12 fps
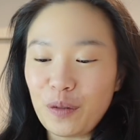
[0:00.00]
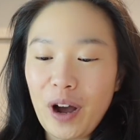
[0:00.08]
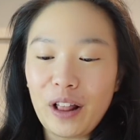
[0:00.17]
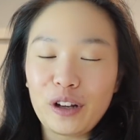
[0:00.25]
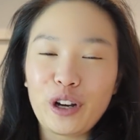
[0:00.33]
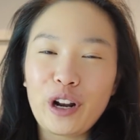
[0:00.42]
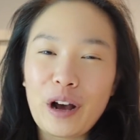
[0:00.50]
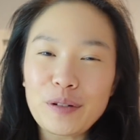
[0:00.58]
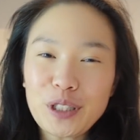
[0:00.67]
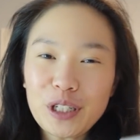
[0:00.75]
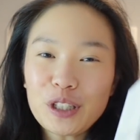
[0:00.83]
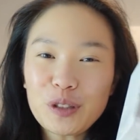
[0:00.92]
a while ago and I
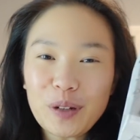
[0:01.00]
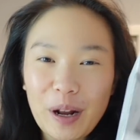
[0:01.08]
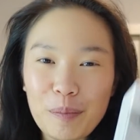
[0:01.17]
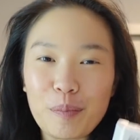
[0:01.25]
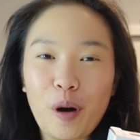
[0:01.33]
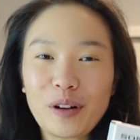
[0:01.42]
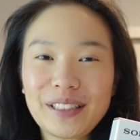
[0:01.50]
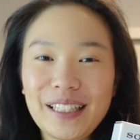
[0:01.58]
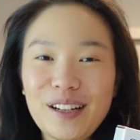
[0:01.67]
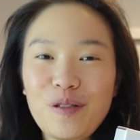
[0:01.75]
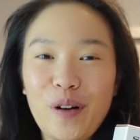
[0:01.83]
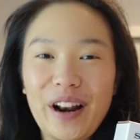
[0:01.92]
was going to do an
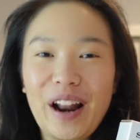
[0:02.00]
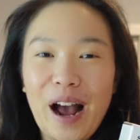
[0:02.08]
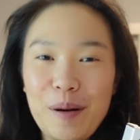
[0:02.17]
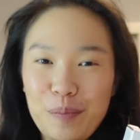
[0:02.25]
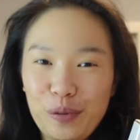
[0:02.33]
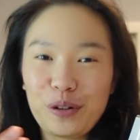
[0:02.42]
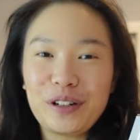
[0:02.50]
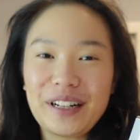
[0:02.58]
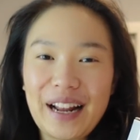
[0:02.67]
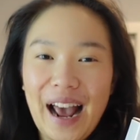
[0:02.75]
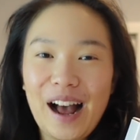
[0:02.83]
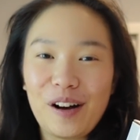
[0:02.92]
unboxing when I brought
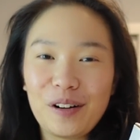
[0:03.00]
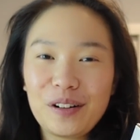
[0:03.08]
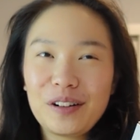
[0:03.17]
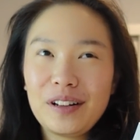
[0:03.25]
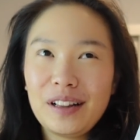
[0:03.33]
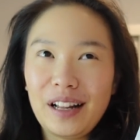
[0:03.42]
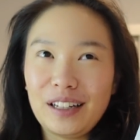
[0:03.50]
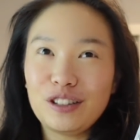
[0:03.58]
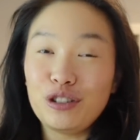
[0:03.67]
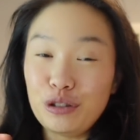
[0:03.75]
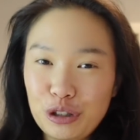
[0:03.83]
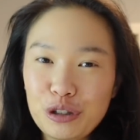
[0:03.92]
it out like
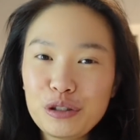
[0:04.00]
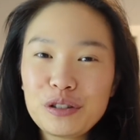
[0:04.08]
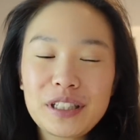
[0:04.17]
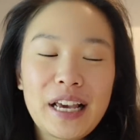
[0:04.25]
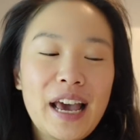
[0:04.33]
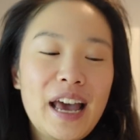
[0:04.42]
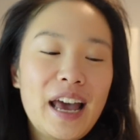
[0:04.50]
to use.